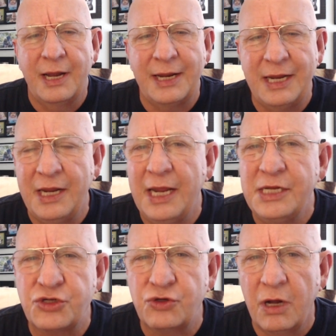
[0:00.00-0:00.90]
He
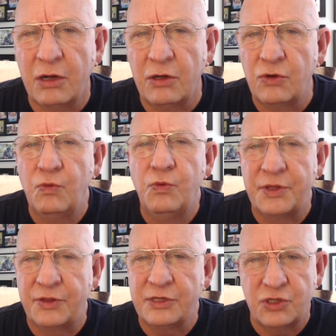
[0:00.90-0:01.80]
struggled
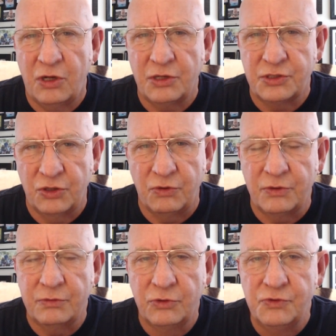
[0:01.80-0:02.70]
with this
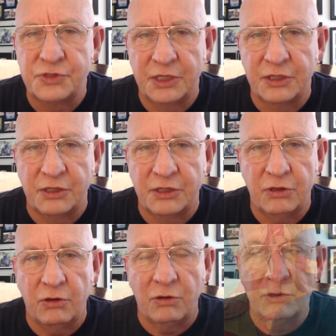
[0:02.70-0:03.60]
also, losing control.